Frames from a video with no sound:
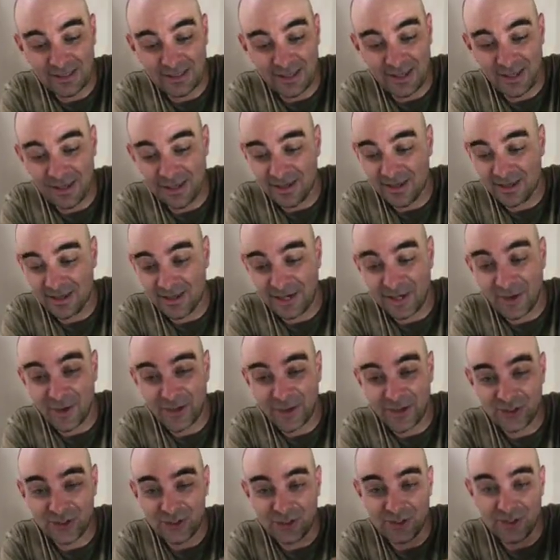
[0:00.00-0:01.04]
that I
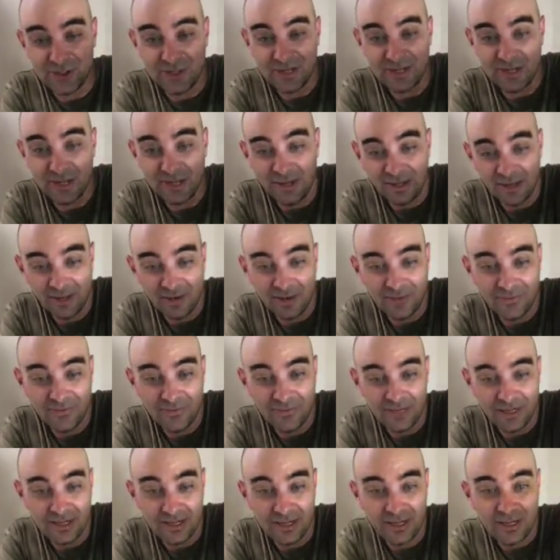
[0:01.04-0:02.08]
go to, that I
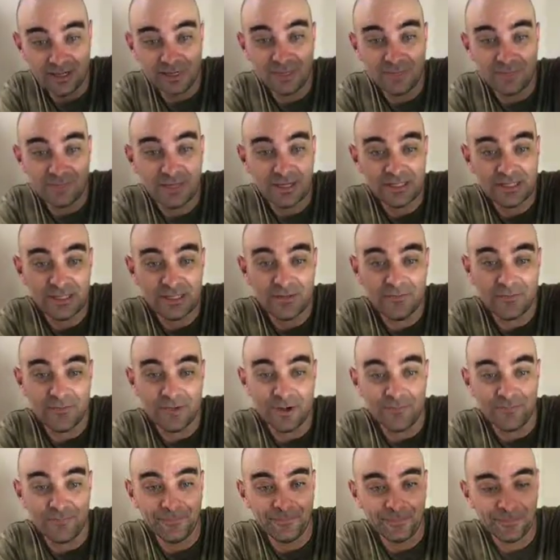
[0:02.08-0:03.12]
love, that I get my tea
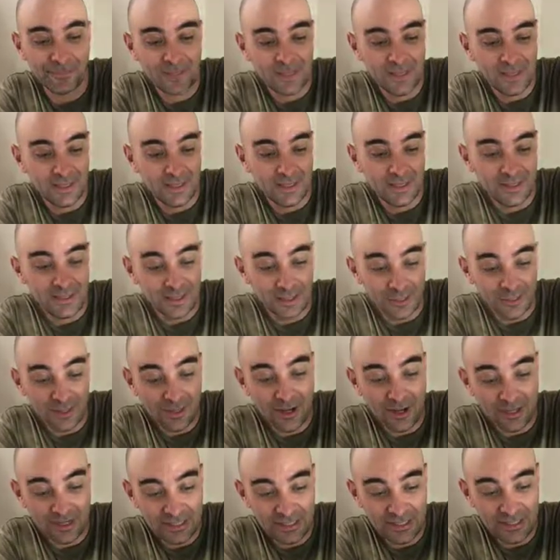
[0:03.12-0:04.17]
from, you know, they
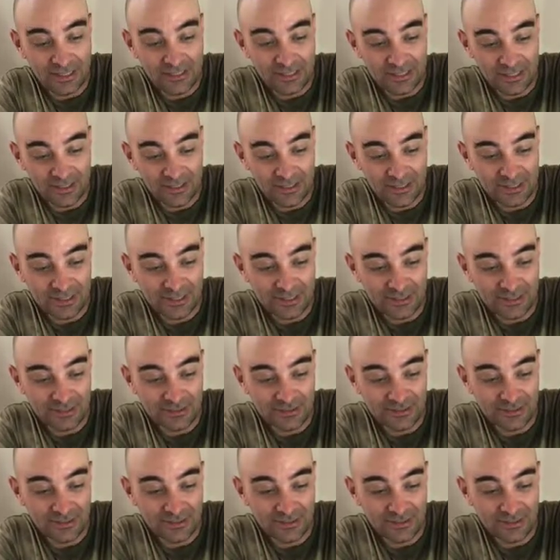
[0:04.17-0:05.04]
got to take it seriously.